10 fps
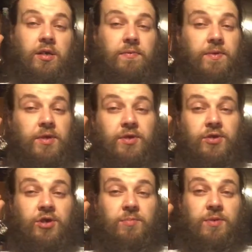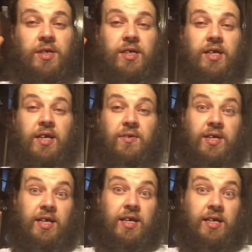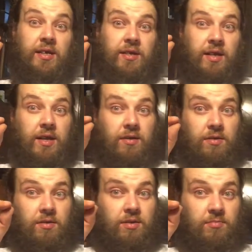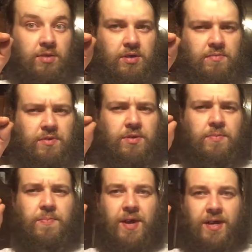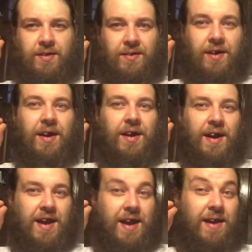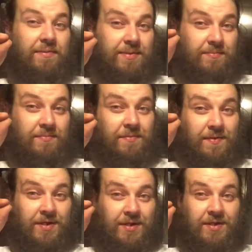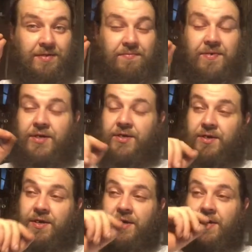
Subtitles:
If you go super detail an in-scale locomotive, you better have some really good vision.